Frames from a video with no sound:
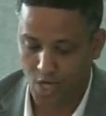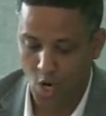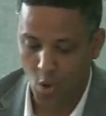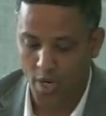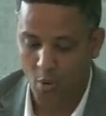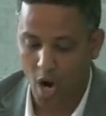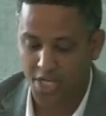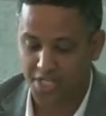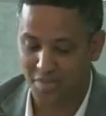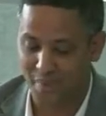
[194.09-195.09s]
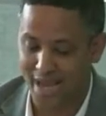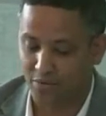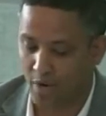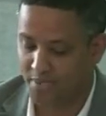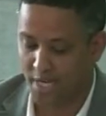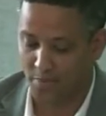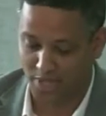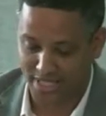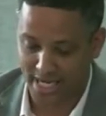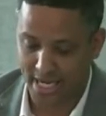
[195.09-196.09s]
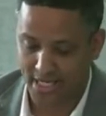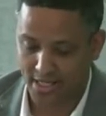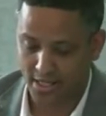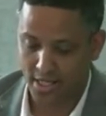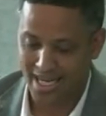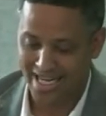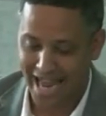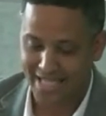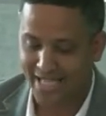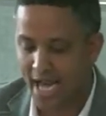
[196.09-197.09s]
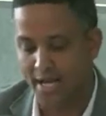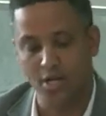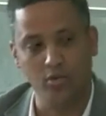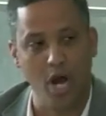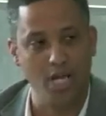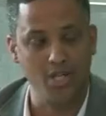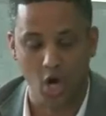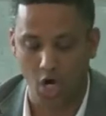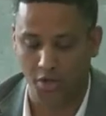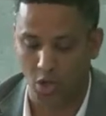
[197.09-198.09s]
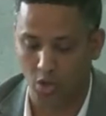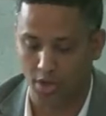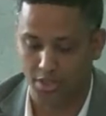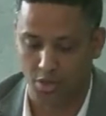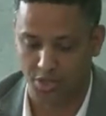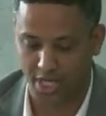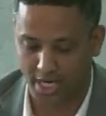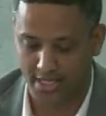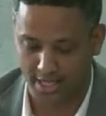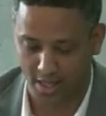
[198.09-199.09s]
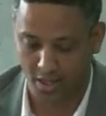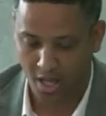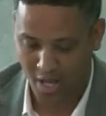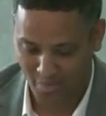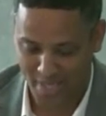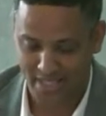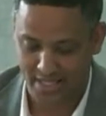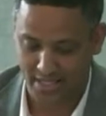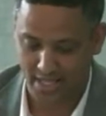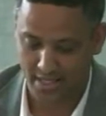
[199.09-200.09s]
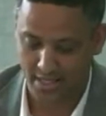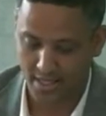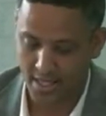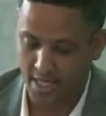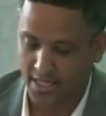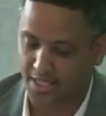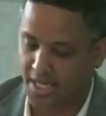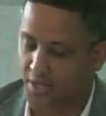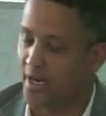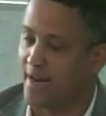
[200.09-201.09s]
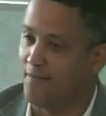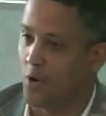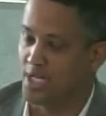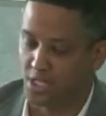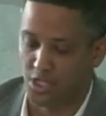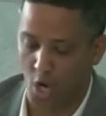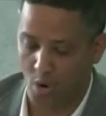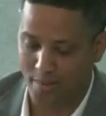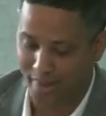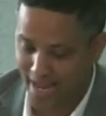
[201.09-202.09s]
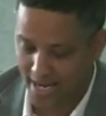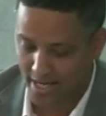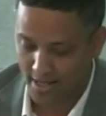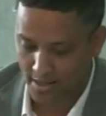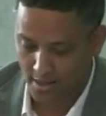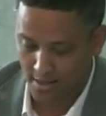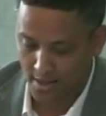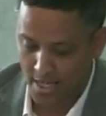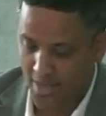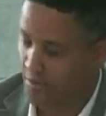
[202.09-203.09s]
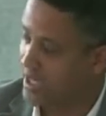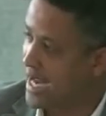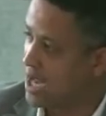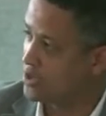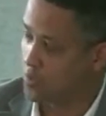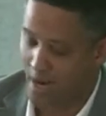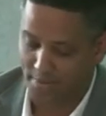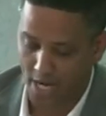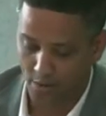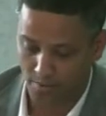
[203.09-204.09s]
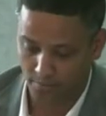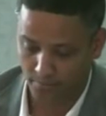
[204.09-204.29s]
We watched as the bankruptcy proceedings cascaded across all the local Associated Steel businesses to see their invoices go unpaid and their accounts wiped out.